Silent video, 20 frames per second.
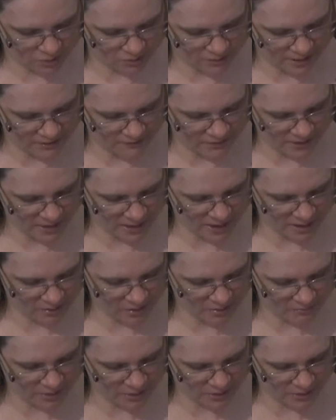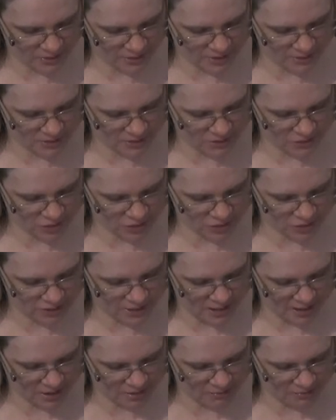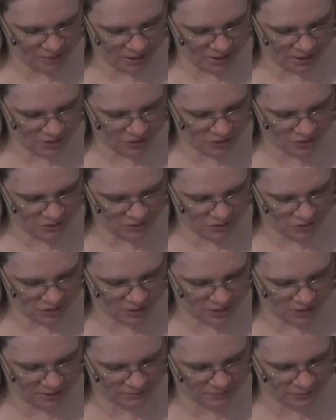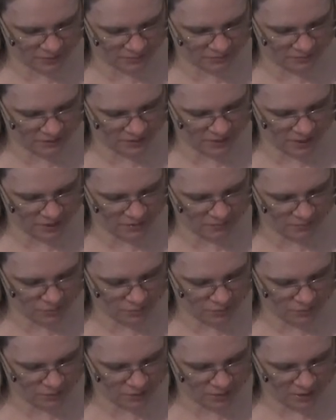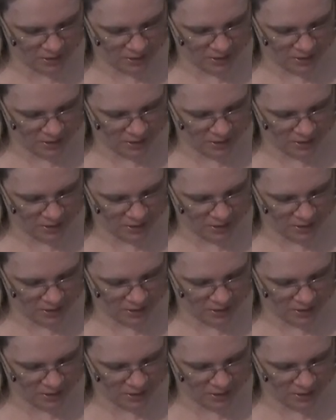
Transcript: O oh, heavy hour, methinks it should now a huge eclipse of sun and moon